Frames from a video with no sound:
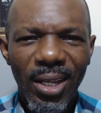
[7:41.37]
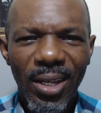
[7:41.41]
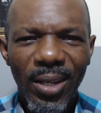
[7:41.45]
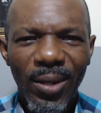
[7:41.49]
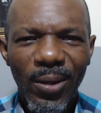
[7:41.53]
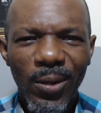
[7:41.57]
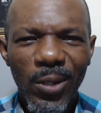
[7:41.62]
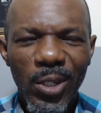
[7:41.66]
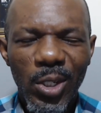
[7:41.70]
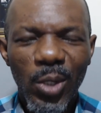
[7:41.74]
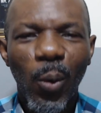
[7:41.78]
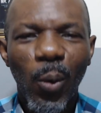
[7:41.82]

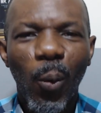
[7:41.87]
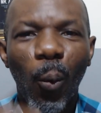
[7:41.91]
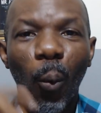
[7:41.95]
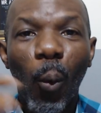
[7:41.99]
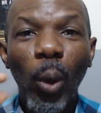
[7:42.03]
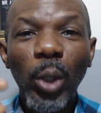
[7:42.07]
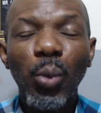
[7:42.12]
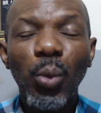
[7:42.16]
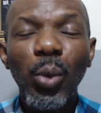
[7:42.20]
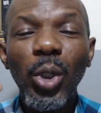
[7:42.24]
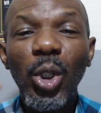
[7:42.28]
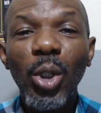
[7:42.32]
So
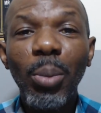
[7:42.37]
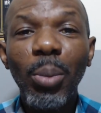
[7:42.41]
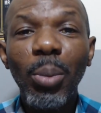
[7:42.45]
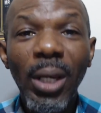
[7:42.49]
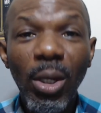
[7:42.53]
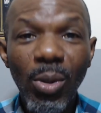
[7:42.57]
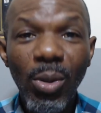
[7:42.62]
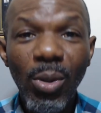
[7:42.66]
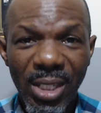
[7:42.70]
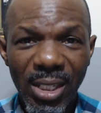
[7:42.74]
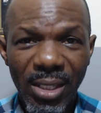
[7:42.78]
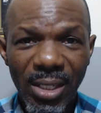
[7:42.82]
what would you be
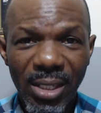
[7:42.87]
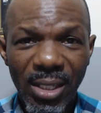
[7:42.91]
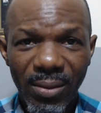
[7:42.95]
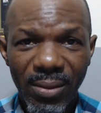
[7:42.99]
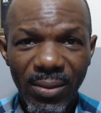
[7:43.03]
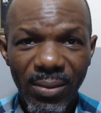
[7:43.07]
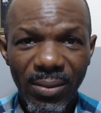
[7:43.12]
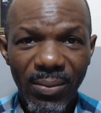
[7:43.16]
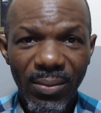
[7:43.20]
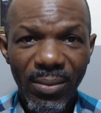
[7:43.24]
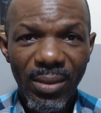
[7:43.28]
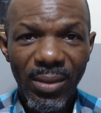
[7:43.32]
losing
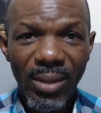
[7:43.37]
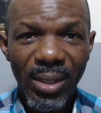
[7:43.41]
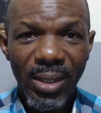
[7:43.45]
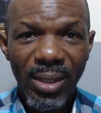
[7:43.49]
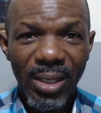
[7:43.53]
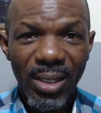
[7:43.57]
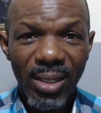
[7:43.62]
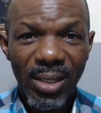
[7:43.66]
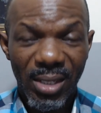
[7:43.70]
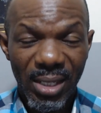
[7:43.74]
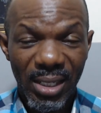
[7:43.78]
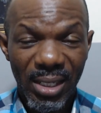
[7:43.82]

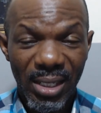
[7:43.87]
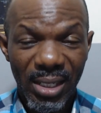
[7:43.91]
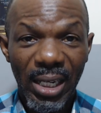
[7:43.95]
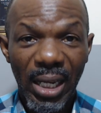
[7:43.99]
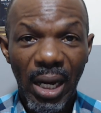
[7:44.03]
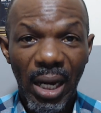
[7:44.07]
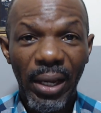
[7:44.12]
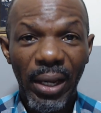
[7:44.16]
sitting down?